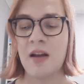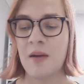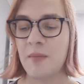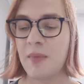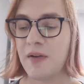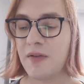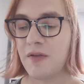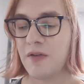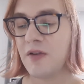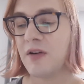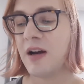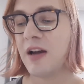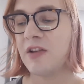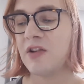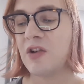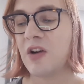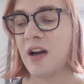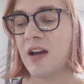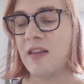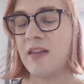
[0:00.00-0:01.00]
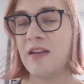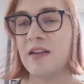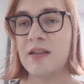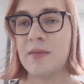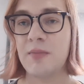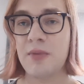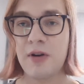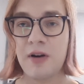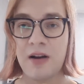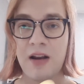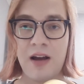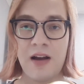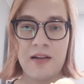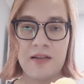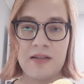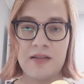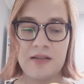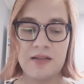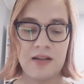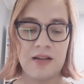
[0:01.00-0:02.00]
before I tried this product,
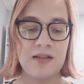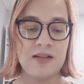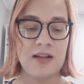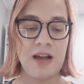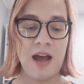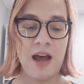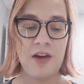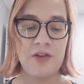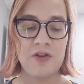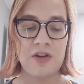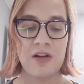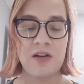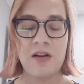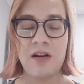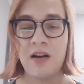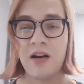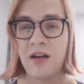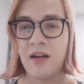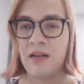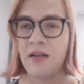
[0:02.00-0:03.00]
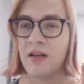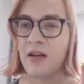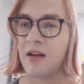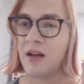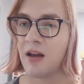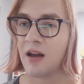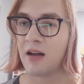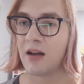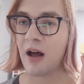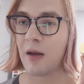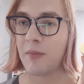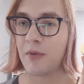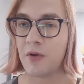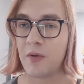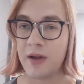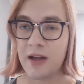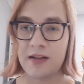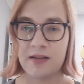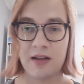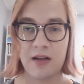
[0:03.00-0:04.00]
since I actually got it a couple
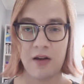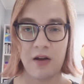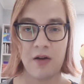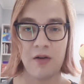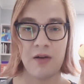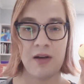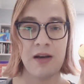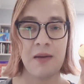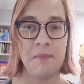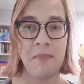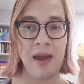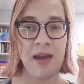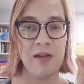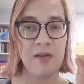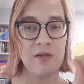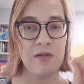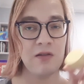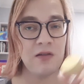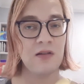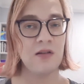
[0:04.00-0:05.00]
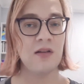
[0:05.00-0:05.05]
weeks ago in the mail.